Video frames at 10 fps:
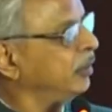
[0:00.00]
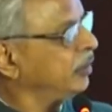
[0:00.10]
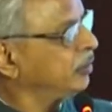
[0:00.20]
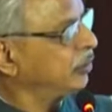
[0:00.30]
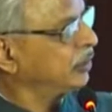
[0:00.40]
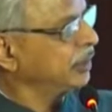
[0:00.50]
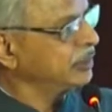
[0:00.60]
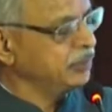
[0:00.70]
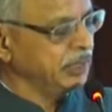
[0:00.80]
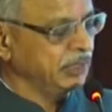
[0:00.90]
So that is the
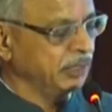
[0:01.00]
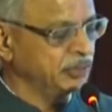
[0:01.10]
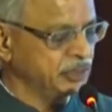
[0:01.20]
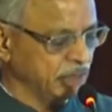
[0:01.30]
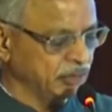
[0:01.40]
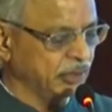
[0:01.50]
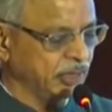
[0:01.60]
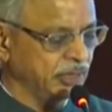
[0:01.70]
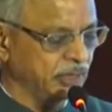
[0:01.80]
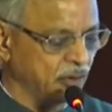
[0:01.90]
meaning which is also
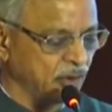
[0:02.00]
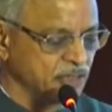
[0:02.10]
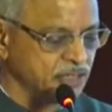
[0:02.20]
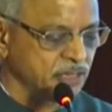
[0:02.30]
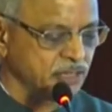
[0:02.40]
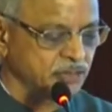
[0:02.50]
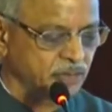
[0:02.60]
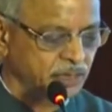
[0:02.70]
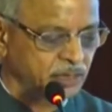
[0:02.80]
getting launched today.